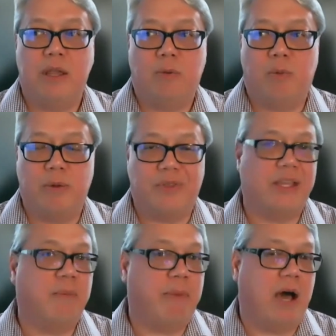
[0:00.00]
When we
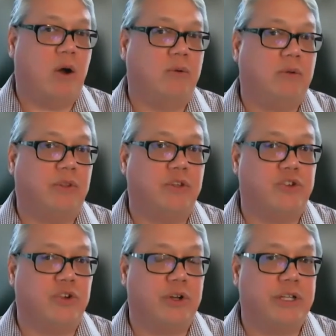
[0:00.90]
think about the
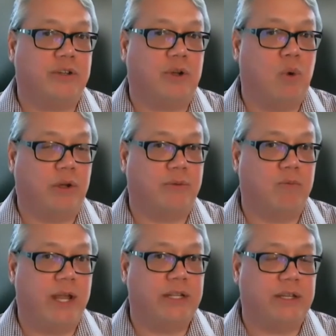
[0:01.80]
journey to quantum
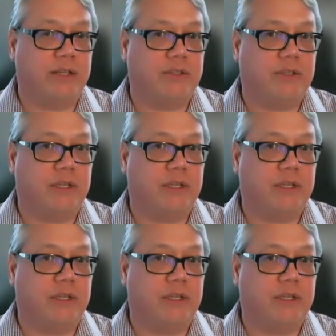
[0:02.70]
readiness,